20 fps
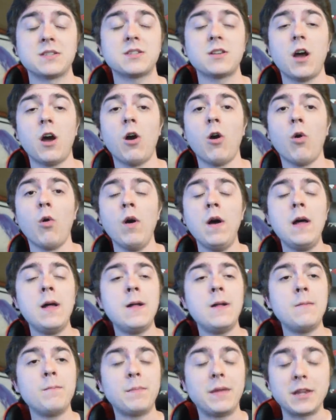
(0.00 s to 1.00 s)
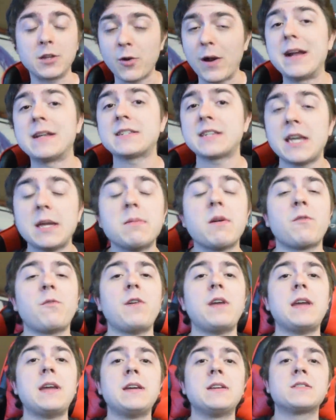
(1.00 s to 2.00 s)
So in the grand scheme of
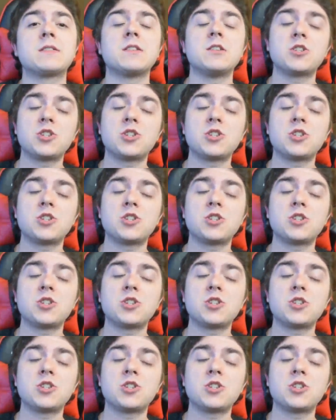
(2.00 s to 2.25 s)
things,